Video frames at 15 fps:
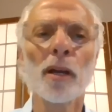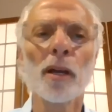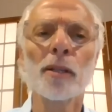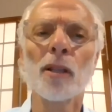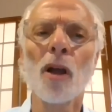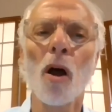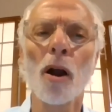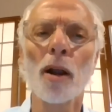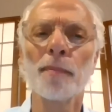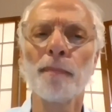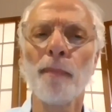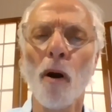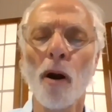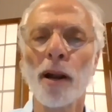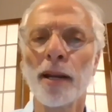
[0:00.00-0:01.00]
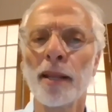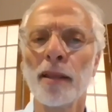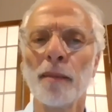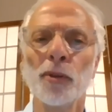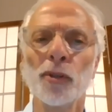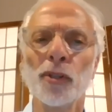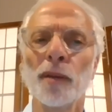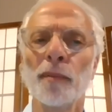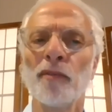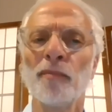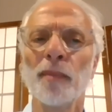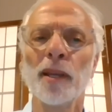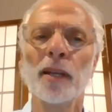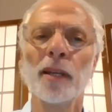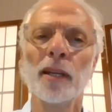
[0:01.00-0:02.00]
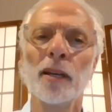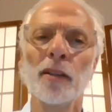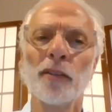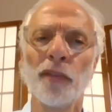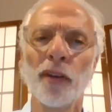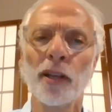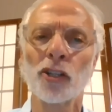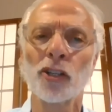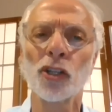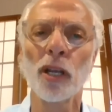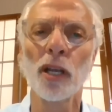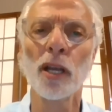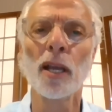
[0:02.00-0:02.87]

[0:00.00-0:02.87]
a hard part in the Museum of Me and Edith Finch,